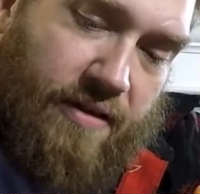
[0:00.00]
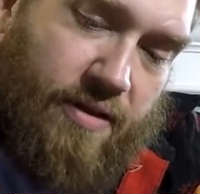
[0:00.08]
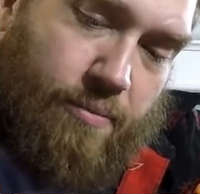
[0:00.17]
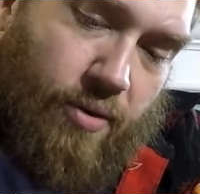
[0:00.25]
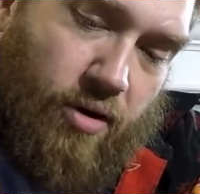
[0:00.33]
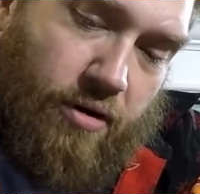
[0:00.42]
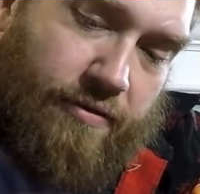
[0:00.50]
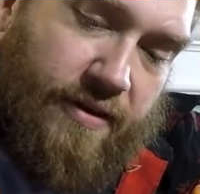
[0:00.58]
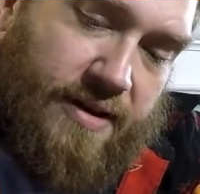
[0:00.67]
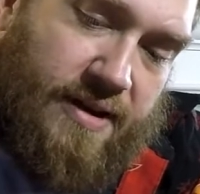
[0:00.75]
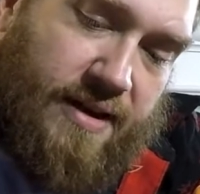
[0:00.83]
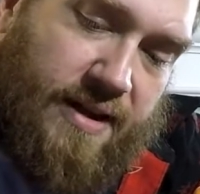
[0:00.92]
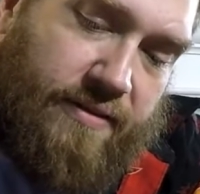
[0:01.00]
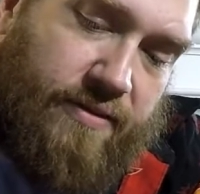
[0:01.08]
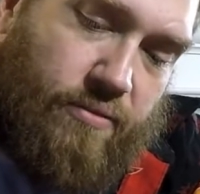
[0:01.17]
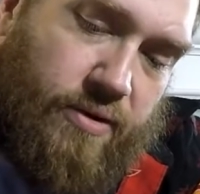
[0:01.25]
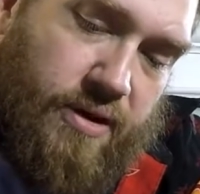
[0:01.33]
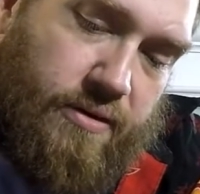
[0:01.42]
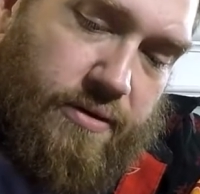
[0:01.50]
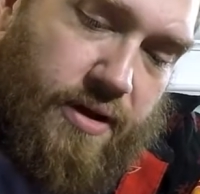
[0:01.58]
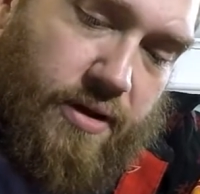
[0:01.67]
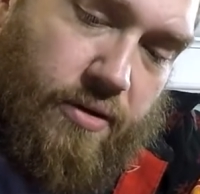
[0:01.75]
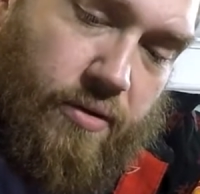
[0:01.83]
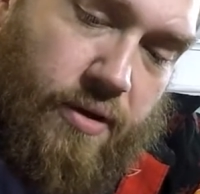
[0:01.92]
have it perfect, and even when you
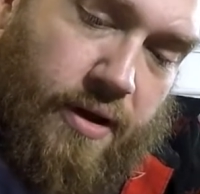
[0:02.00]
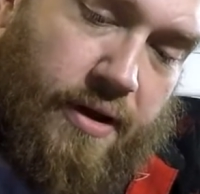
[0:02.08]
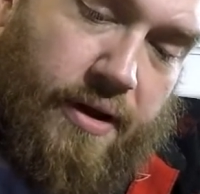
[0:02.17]
do,